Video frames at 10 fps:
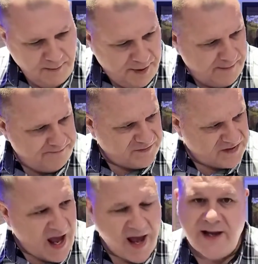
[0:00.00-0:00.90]
But
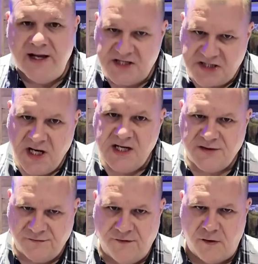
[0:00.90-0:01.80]

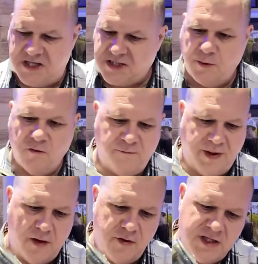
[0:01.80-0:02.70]
it's a very smooth
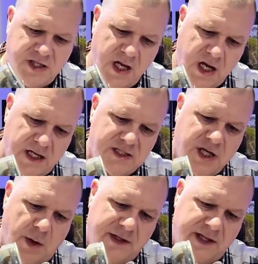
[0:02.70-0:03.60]
beer indeed. That's
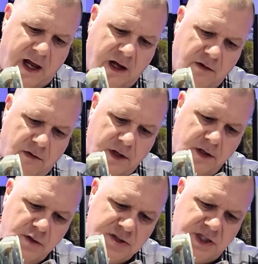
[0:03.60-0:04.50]
going down quite
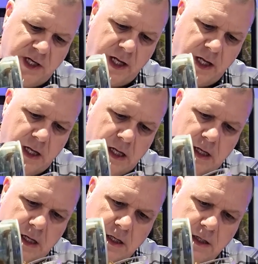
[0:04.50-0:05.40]
nicely, that.
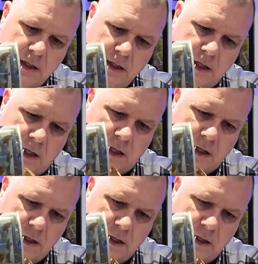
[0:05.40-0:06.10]
Yeah.